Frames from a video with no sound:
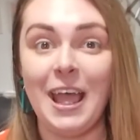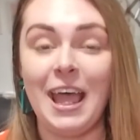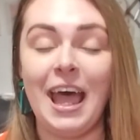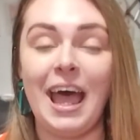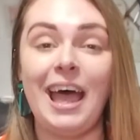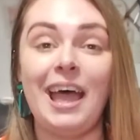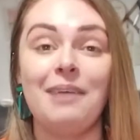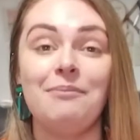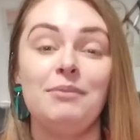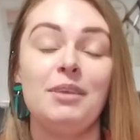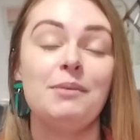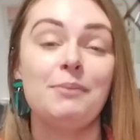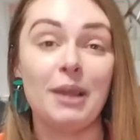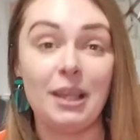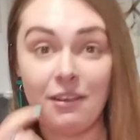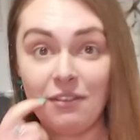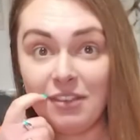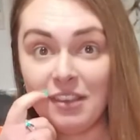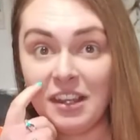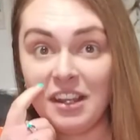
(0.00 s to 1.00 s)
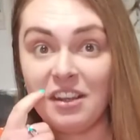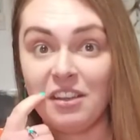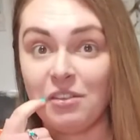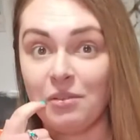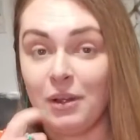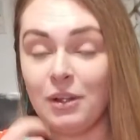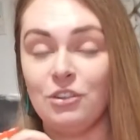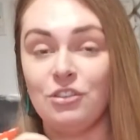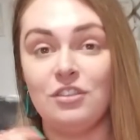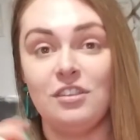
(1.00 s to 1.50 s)
And um, you might have seen as
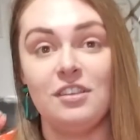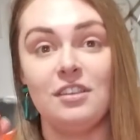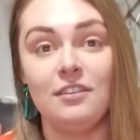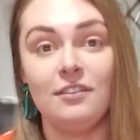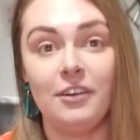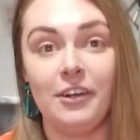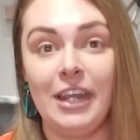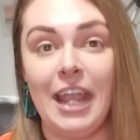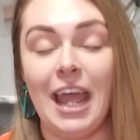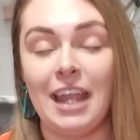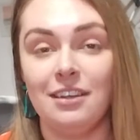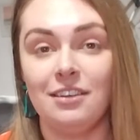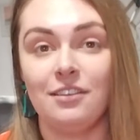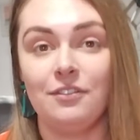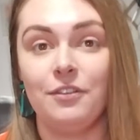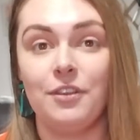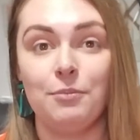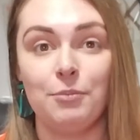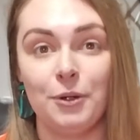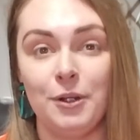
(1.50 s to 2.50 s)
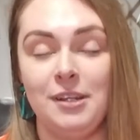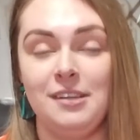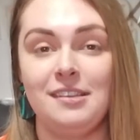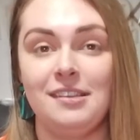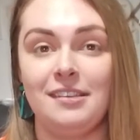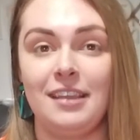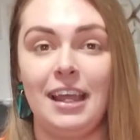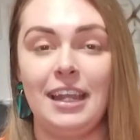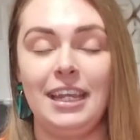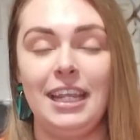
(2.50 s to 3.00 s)
well just at the very end of the print
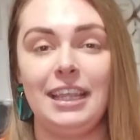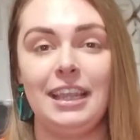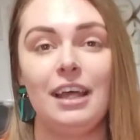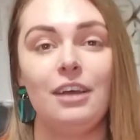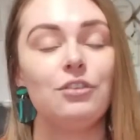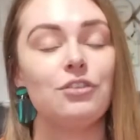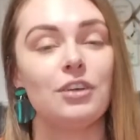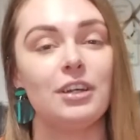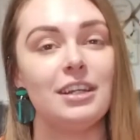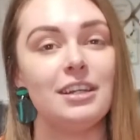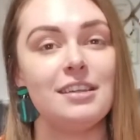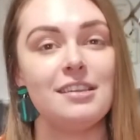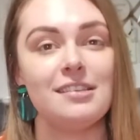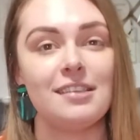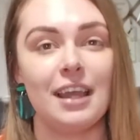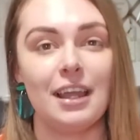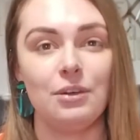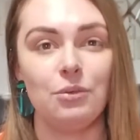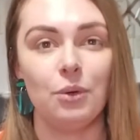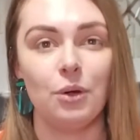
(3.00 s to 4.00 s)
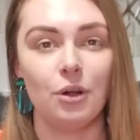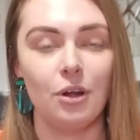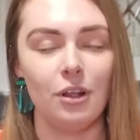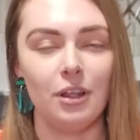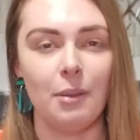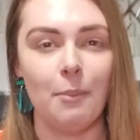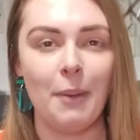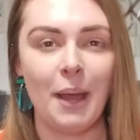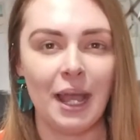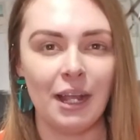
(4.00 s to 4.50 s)
designing that I was trying to decide what
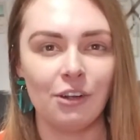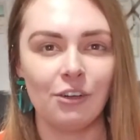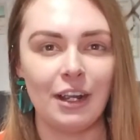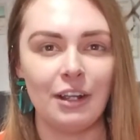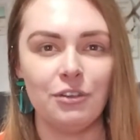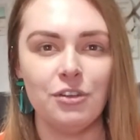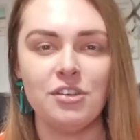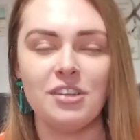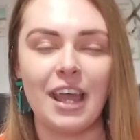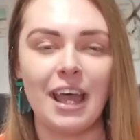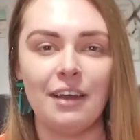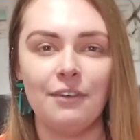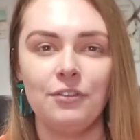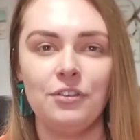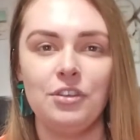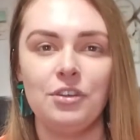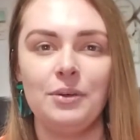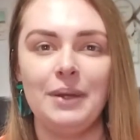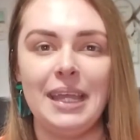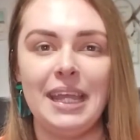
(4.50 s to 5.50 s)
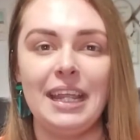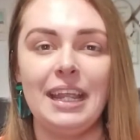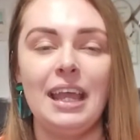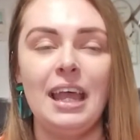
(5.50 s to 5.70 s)
colour background to have to it.